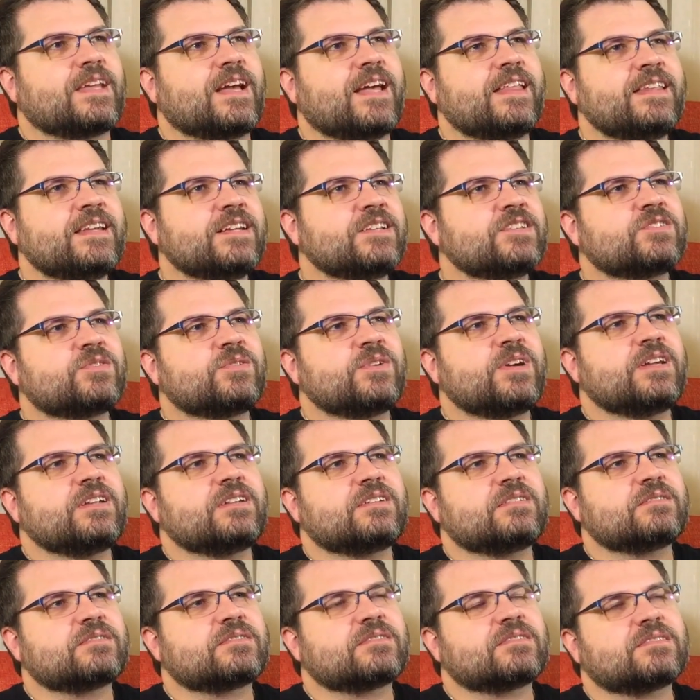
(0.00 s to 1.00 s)
I think it's
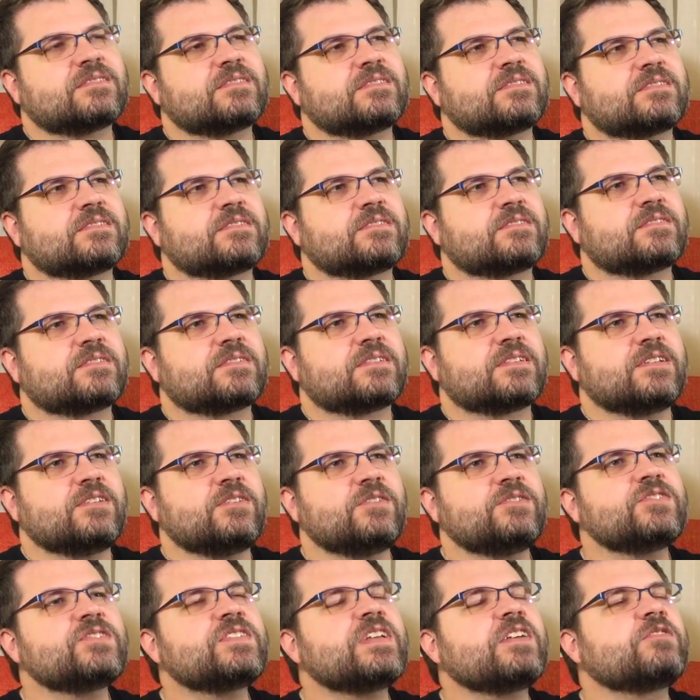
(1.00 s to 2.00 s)
great.
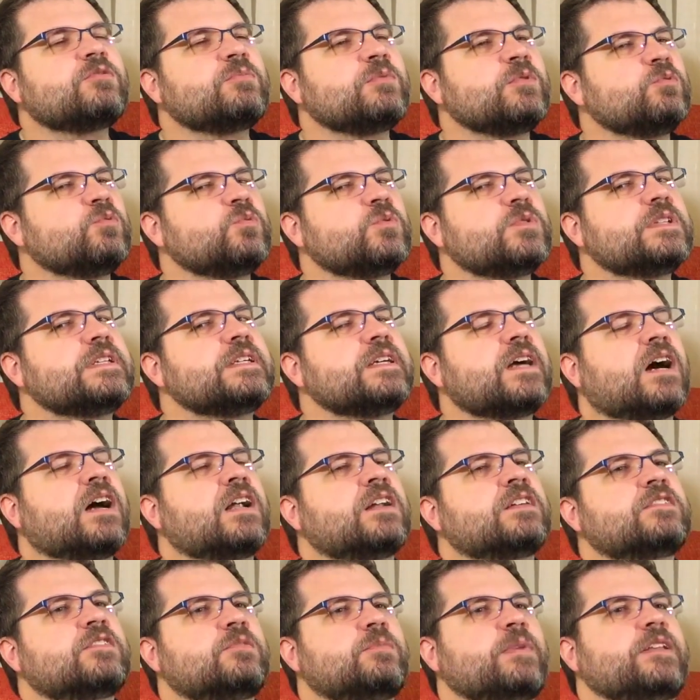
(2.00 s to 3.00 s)
You just have to be really
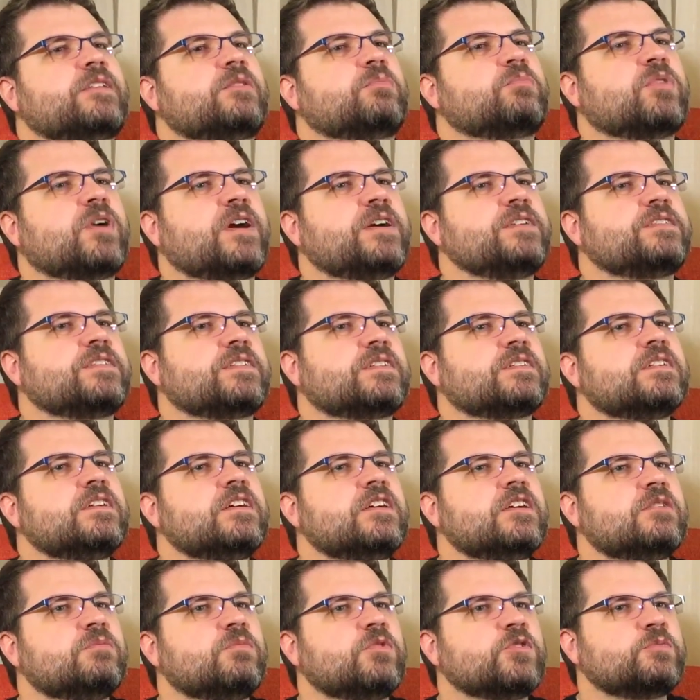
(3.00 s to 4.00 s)
honest about the pricing.
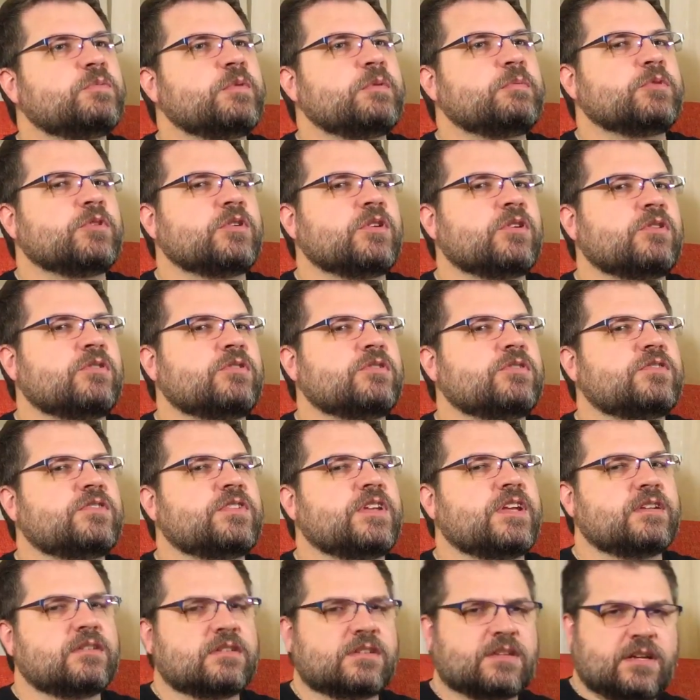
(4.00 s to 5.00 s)
Most people don't
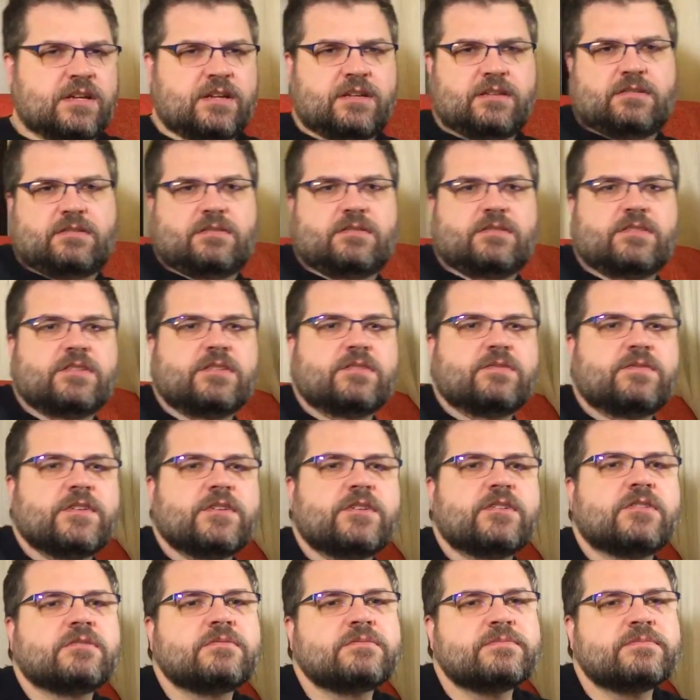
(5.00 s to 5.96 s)
understand. Can I see the figure?